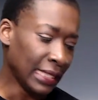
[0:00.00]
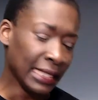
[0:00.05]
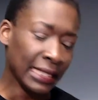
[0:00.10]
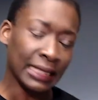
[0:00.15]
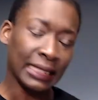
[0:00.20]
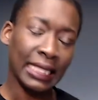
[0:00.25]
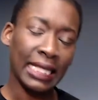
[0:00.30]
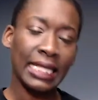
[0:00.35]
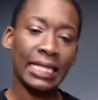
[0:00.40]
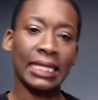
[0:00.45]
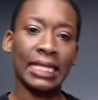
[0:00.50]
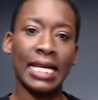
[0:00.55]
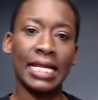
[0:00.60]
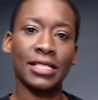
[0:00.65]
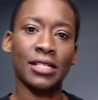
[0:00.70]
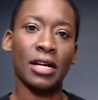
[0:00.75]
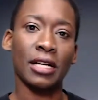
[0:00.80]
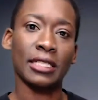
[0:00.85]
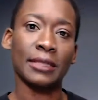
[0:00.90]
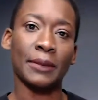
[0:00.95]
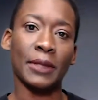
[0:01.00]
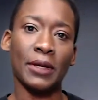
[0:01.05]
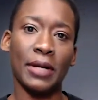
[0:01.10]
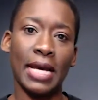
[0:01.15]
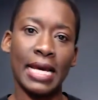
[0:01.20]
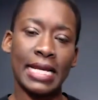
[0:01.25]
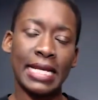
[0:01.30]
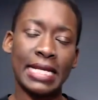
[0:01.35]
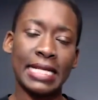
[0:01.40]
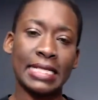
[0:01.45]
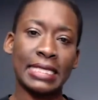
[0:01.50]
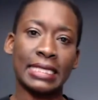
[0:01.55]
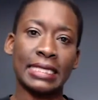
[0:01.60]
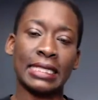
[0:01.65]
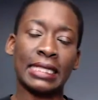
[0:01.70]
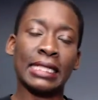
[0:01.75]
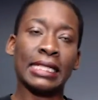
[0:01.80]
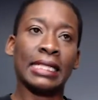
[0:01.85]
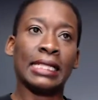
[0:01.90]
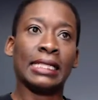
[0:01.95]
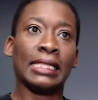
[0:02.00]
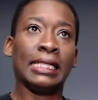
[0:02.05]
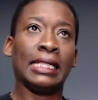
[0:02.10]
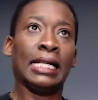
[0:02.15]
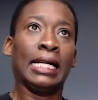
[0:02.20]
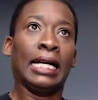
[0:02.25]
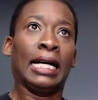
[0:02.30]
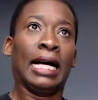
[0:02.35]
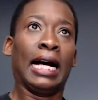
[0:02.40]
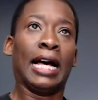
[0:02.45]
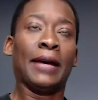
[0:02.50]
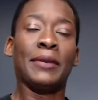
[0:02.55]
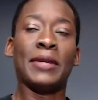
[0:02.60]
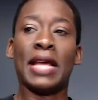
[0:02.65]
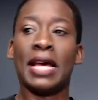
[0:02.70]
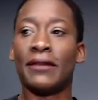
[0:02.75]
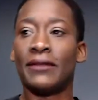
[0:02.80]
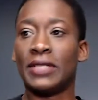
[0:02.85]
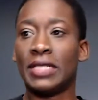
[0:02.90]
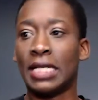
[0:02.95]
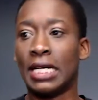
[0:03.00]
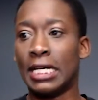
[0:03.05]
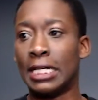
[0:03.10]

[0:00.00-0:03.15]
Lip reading: Lately, I talked about headaches. I've been having